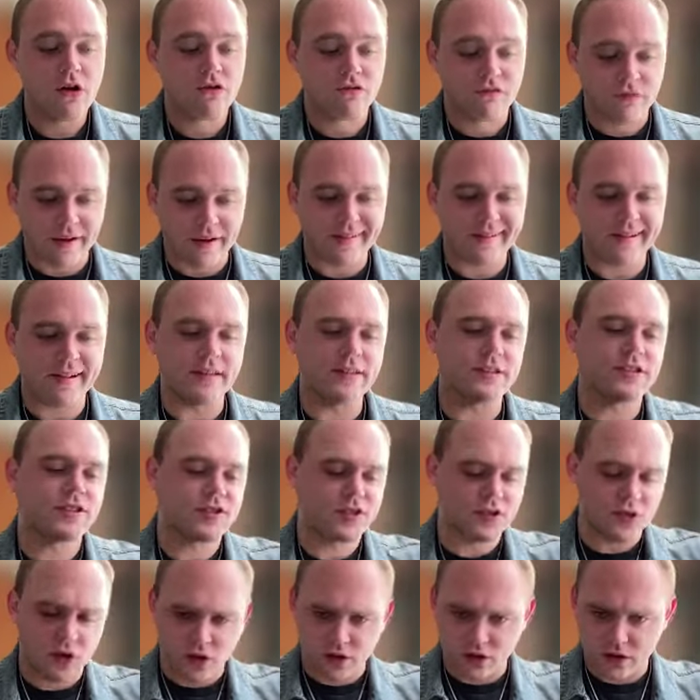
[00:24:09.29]
Richie
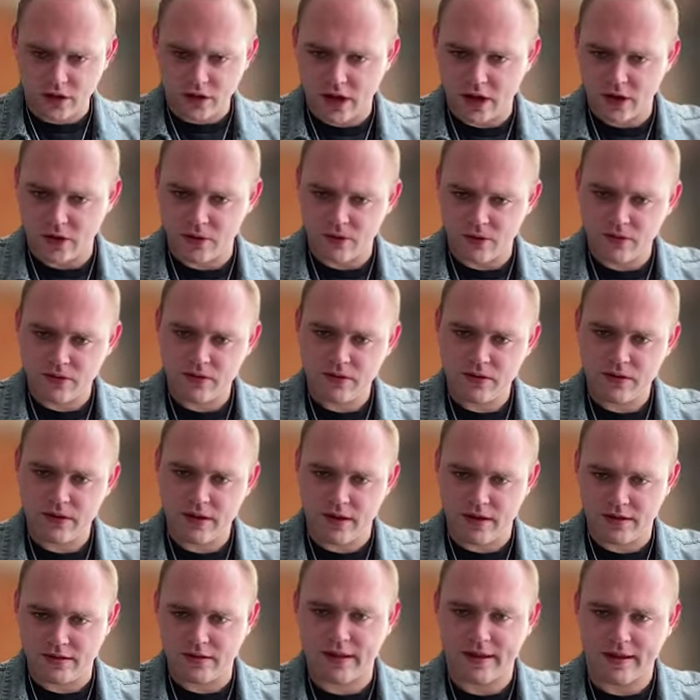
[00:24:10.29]
solo,
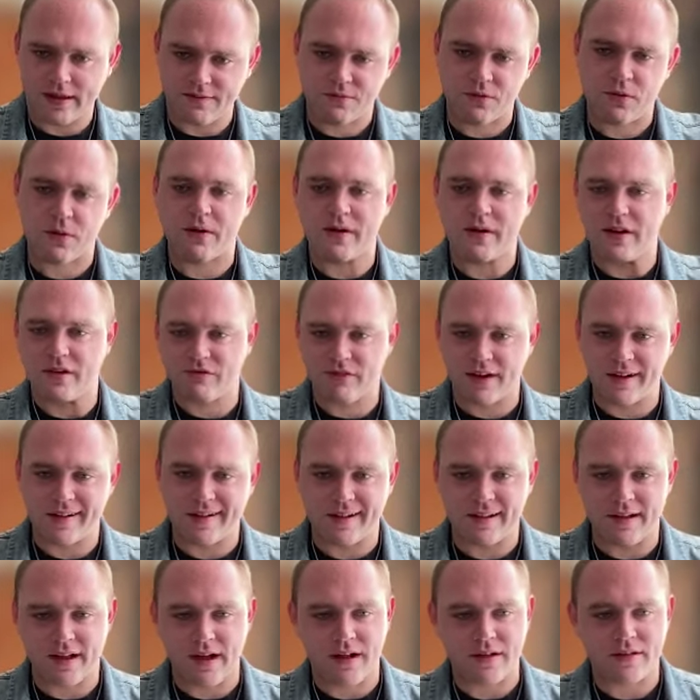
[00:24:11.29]
like if we're at a
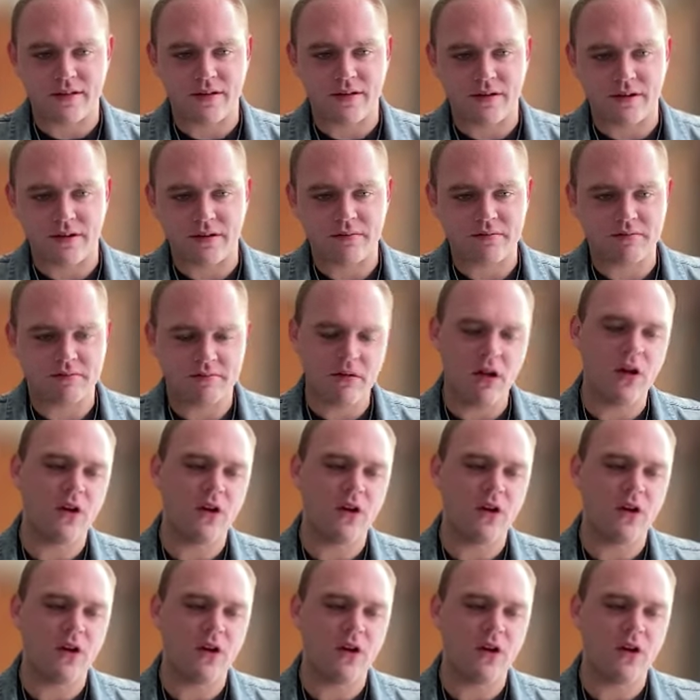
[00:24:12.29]
Richie concert,